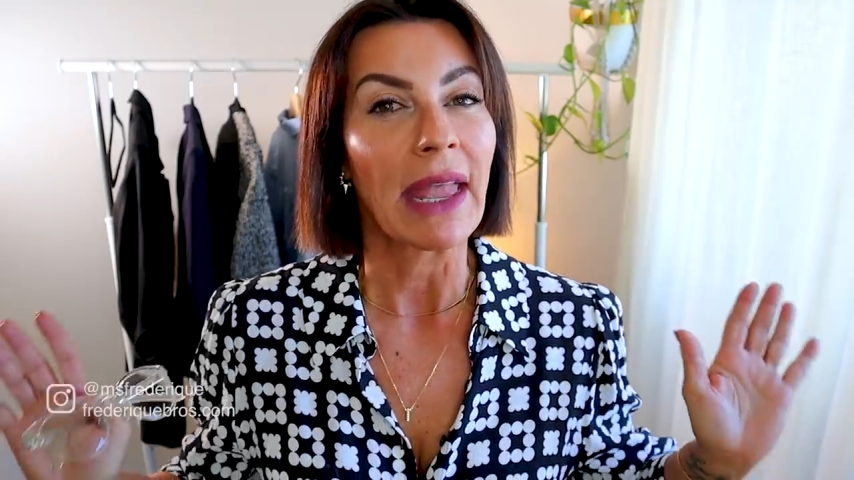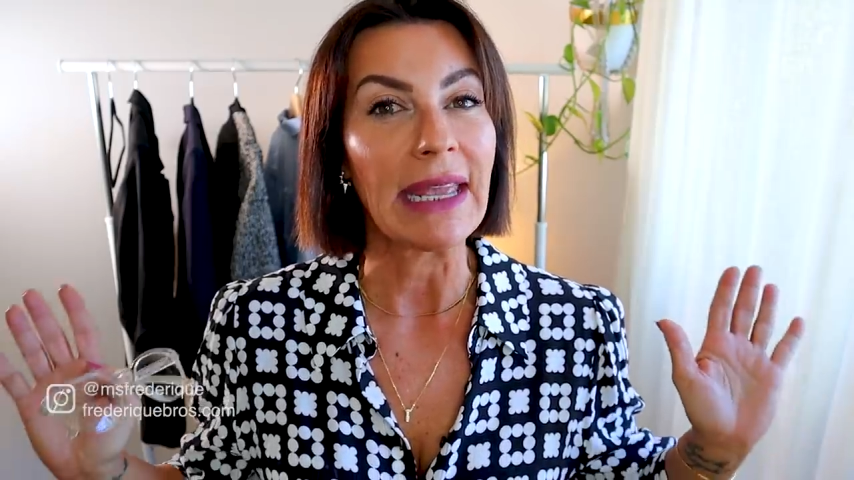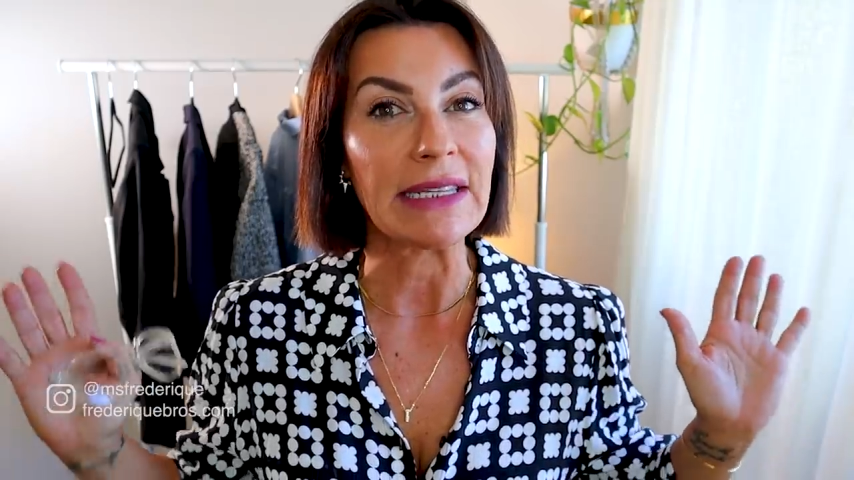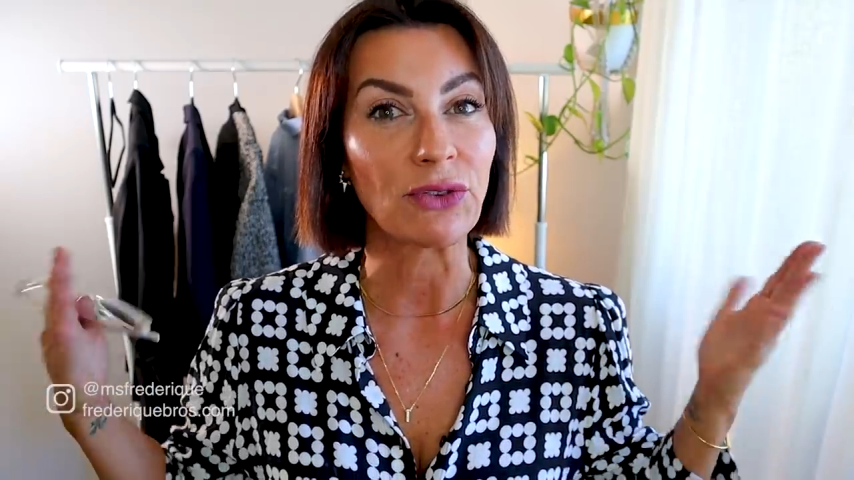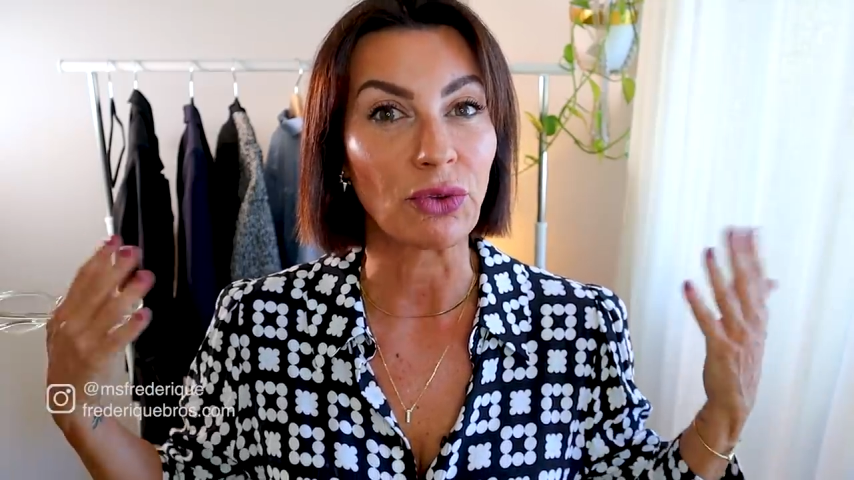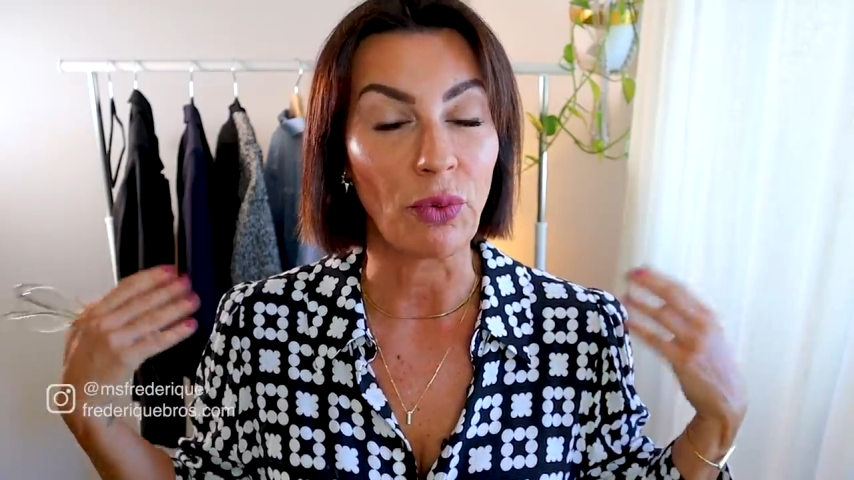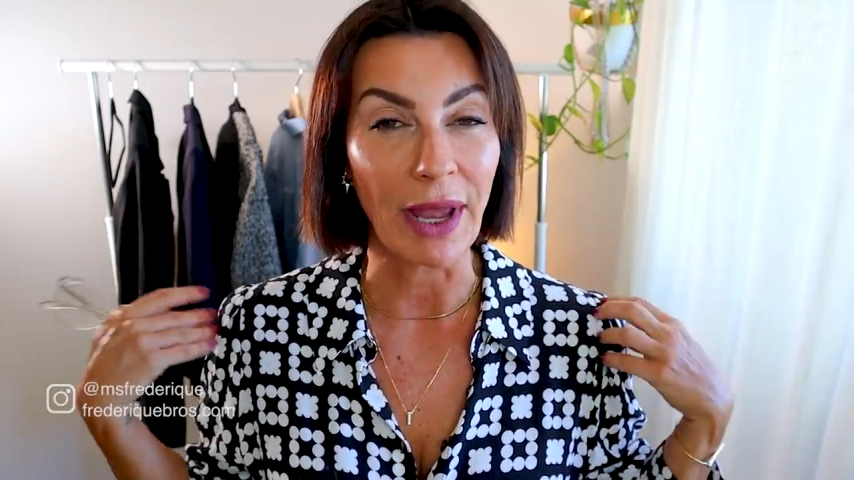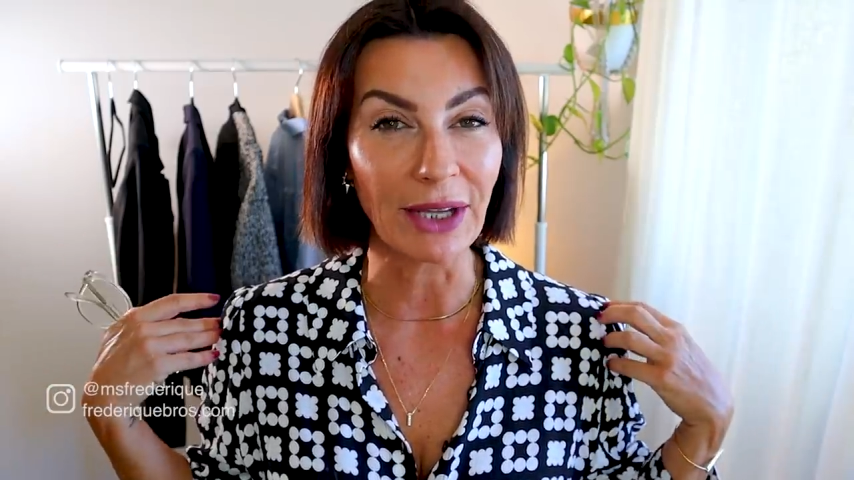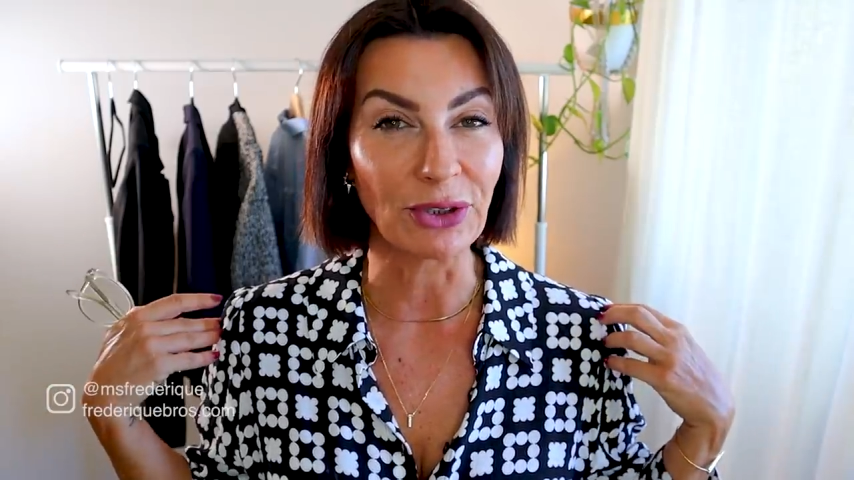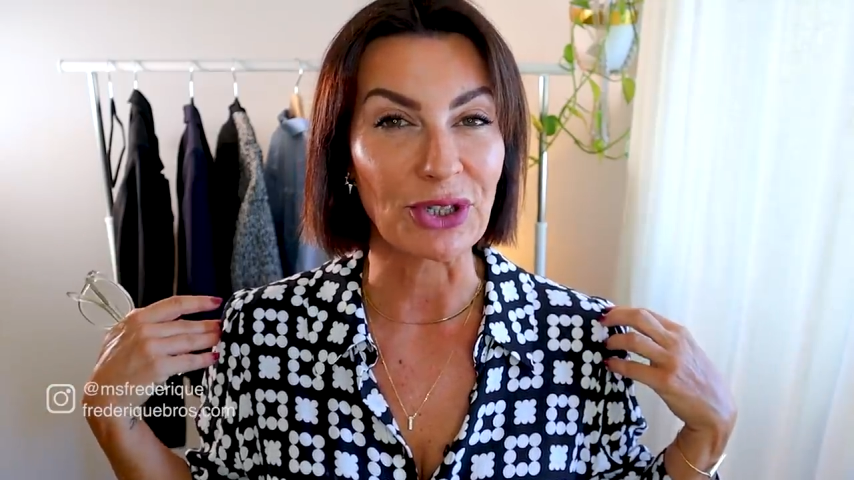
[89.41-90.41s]
is to
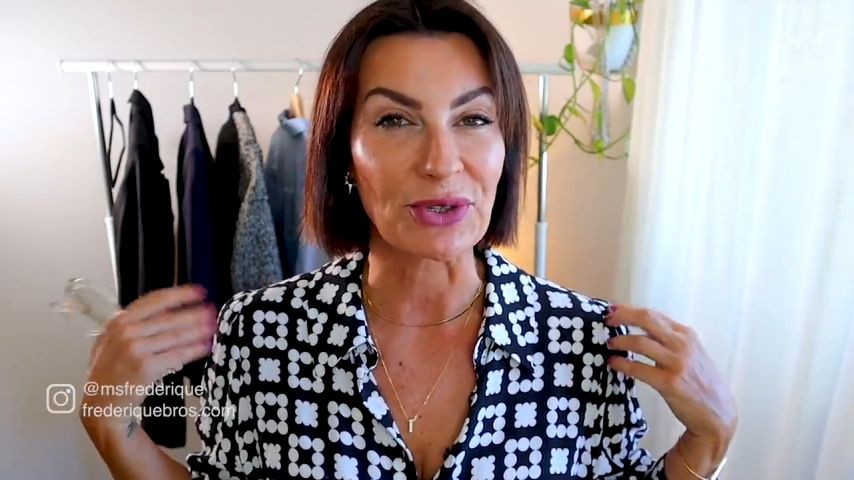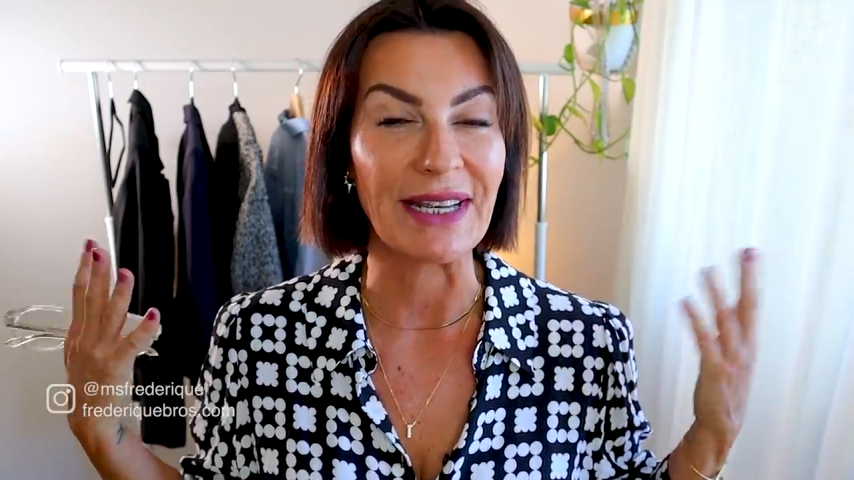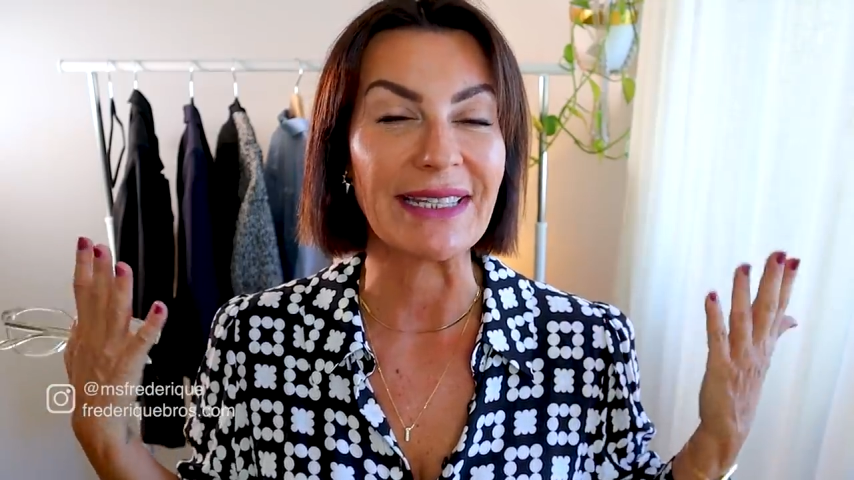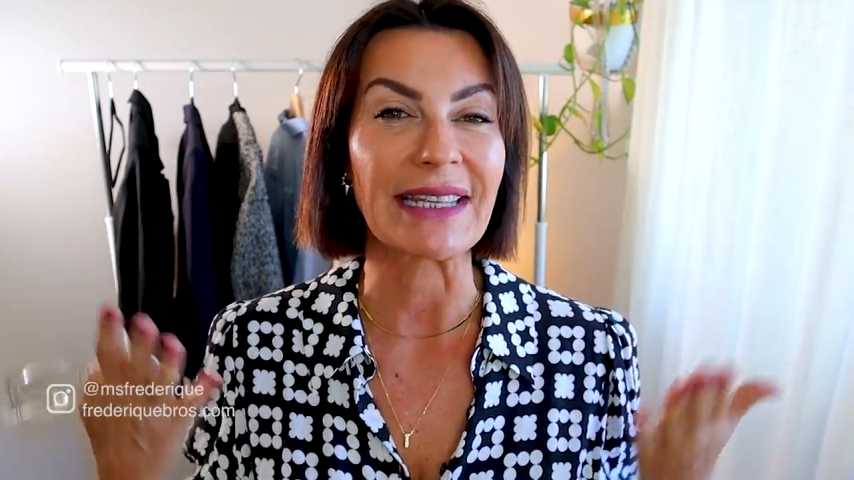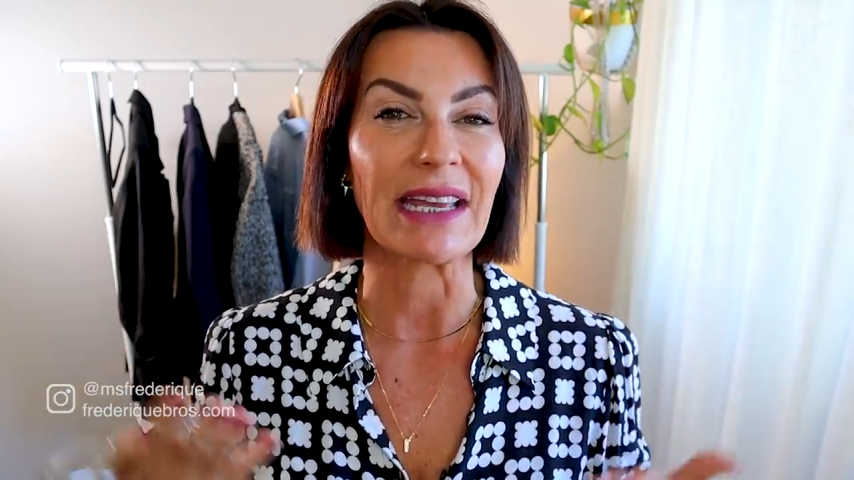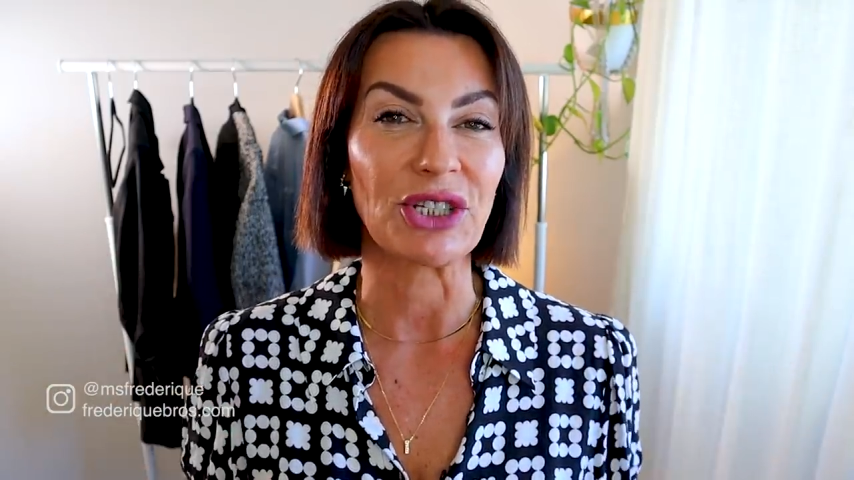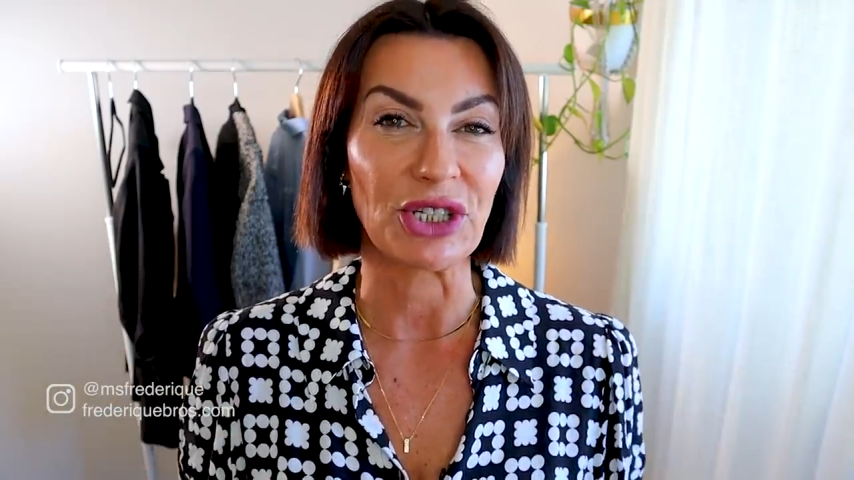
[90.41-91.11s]
wear the dress